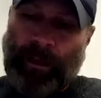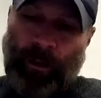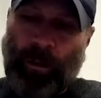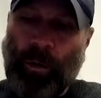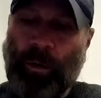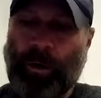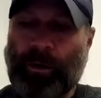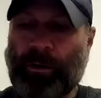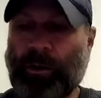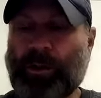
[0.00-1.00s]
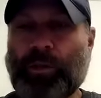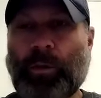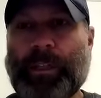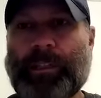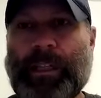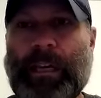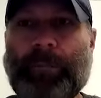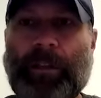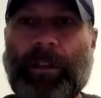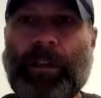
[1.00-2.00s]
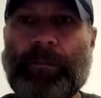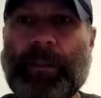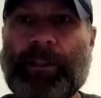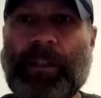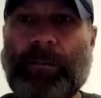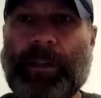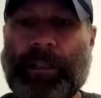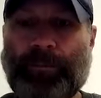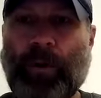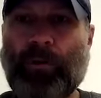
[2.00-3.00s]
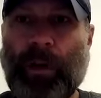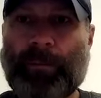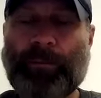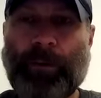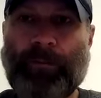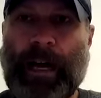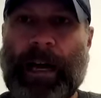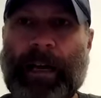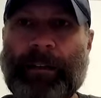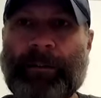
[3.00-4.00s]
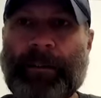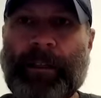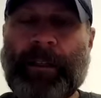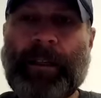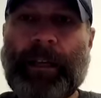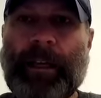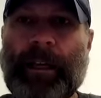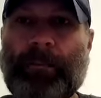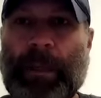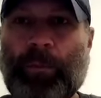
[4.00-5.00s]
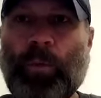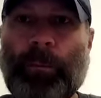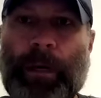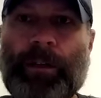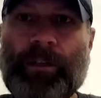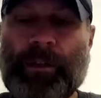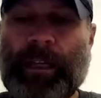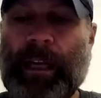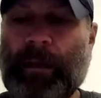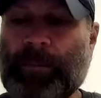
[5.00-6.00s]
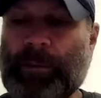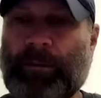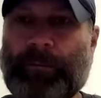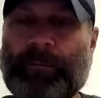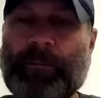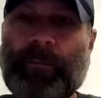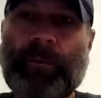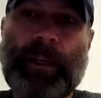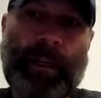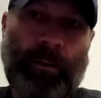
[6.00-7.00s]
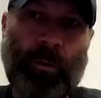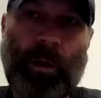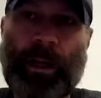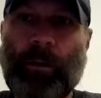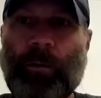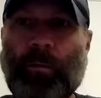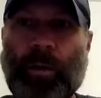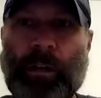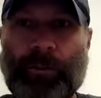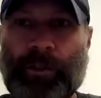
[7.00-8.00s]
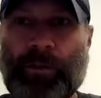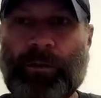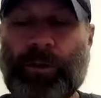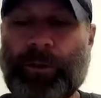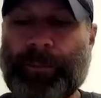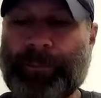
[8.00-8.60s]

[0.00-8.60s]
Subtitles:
Or you could join the stamp club that some of these programs provide, and people will mail you stamps. Either way, whatever suits you.